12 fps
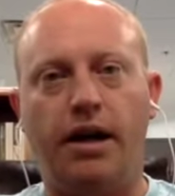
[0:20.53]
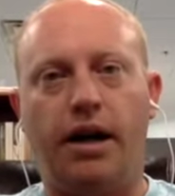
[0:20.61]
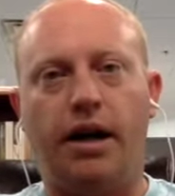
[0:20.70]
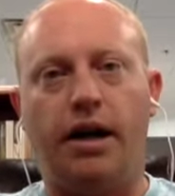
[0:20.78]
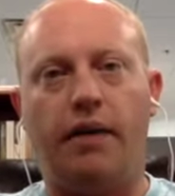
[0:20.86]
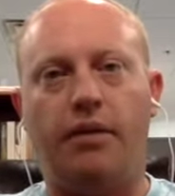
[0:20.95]

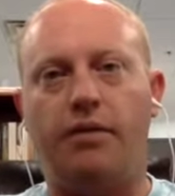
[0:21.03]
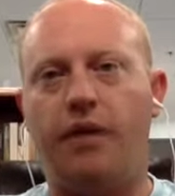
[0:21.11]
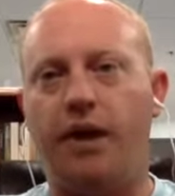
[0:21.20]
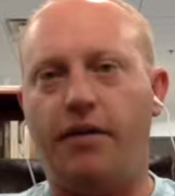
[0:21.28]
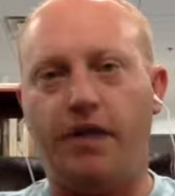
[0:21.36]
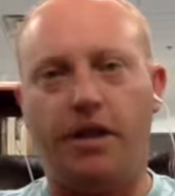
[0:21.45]
Um, if
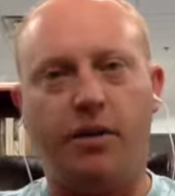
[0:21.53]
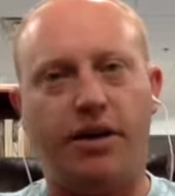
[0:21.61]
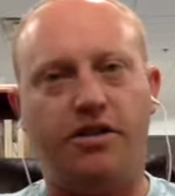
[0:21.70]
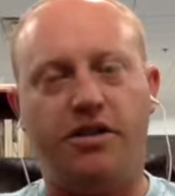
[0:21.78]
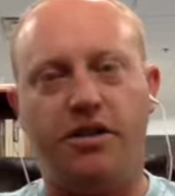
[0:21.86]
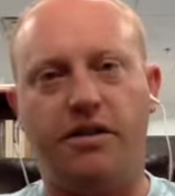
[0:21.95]
you have any
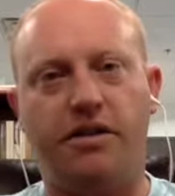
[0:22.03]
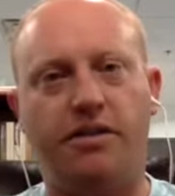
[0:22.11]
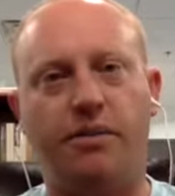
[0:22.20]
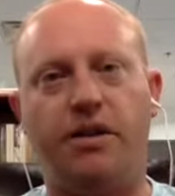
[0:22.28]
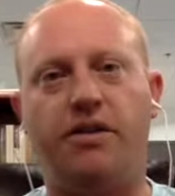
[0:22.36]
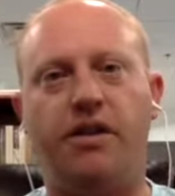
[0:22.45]
questions,
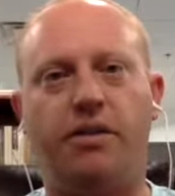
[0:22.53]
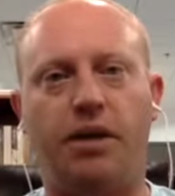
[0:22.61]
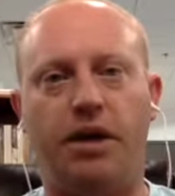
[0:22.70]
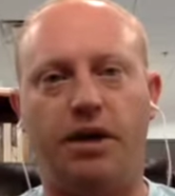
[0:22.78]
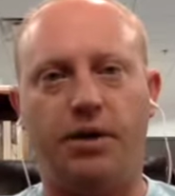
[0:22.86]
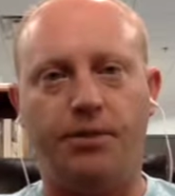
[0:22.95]
please let
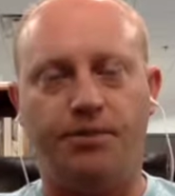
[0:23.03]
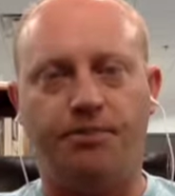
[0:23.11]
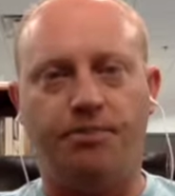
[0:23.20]
me know.